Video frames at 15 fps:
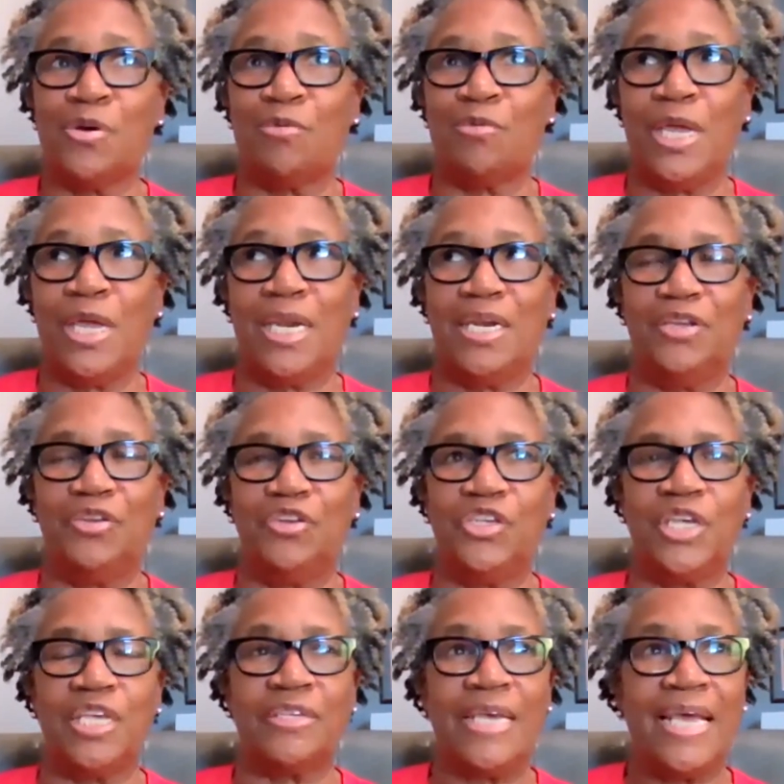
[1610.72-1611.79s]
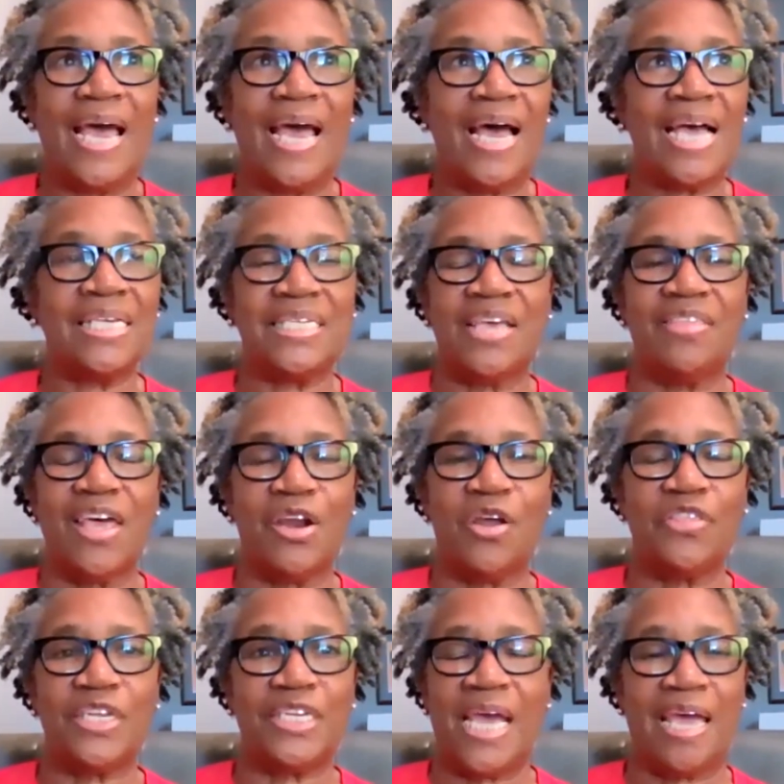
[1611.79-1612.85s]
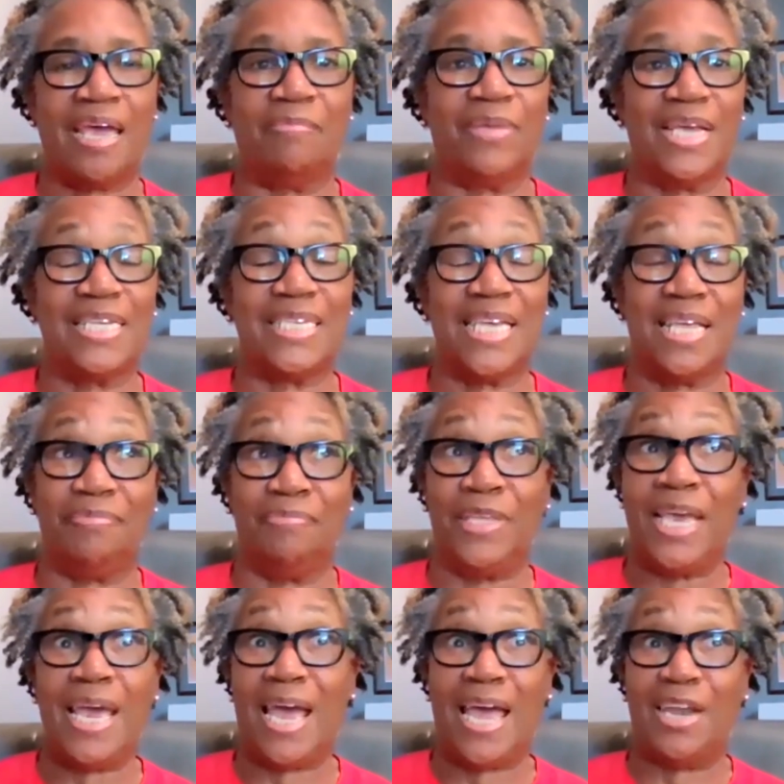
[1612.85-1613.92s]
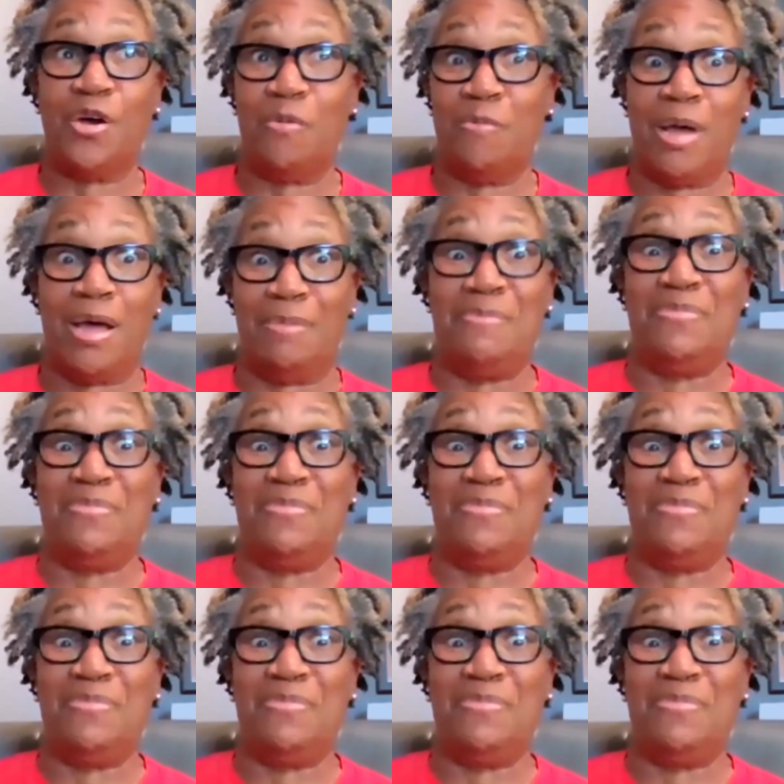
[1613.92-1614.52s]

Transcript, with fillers: so I read it and she says, I say that all the time. I said, Yeah, I know, mom.